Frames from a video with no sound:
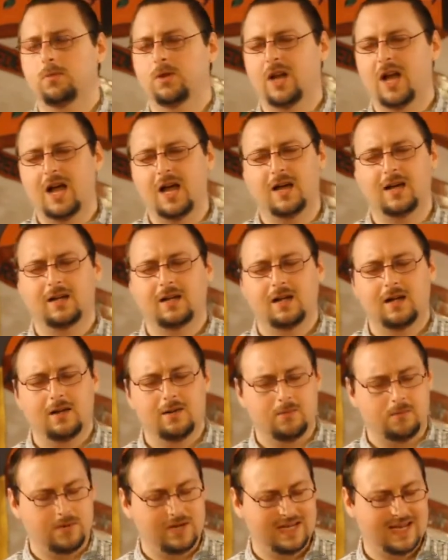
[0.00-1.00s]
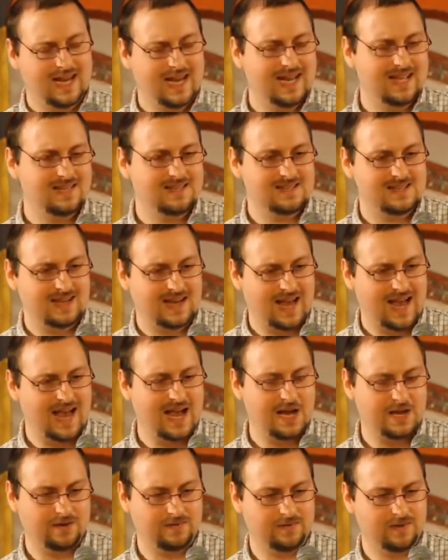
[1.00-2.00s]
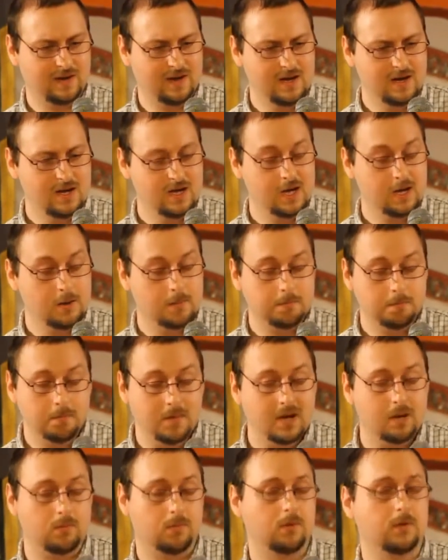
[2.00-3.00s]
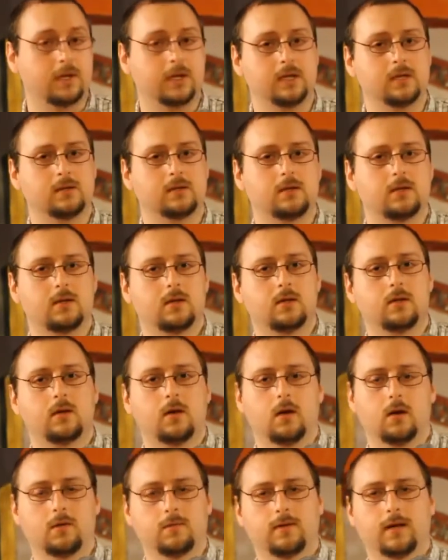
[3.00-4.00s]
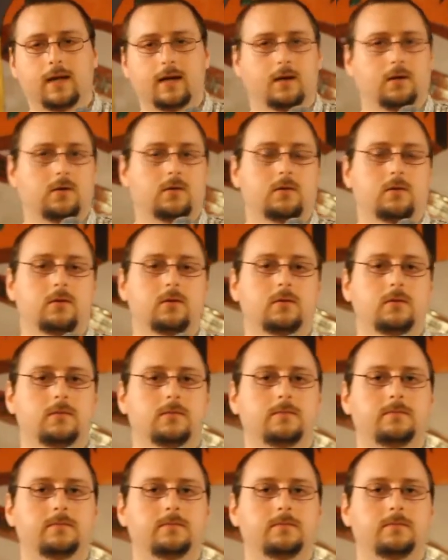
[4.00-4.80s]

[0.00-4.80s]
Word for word: But I began to have memories of hell.